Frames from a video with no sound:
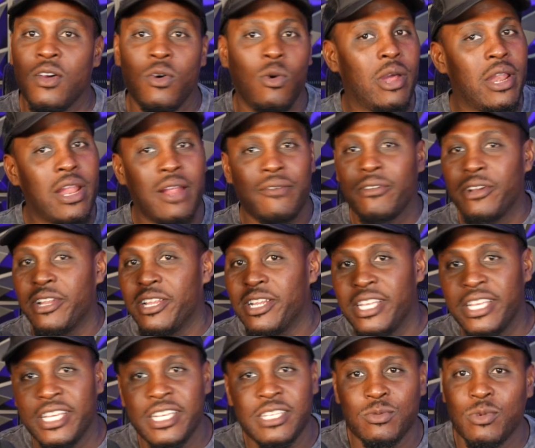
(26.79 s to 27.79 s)
Whatever it
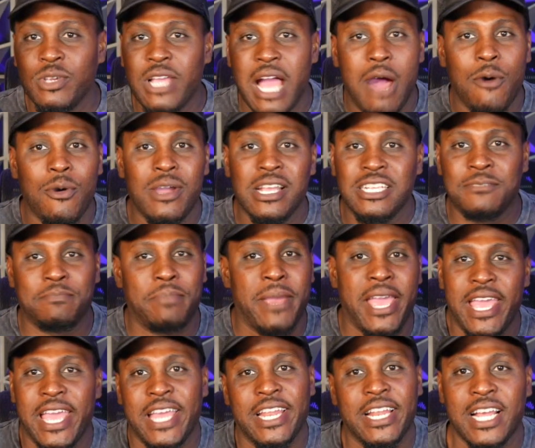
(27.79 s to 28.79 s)
is, we always
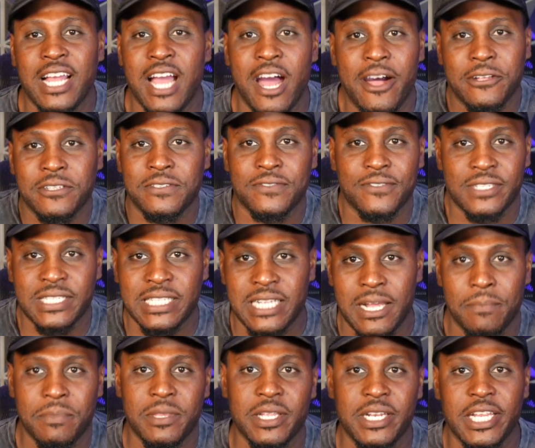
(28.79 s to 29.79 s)
paying the cost for
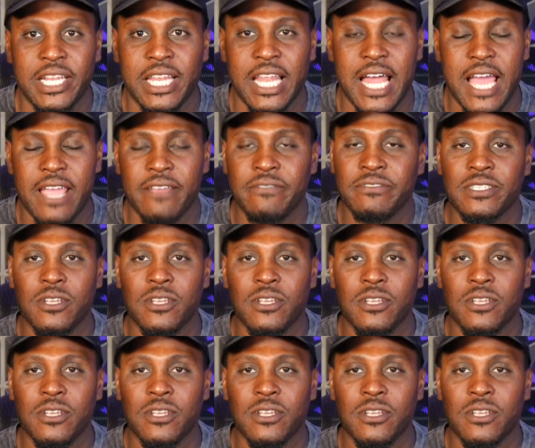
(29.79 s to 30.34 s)
something in life.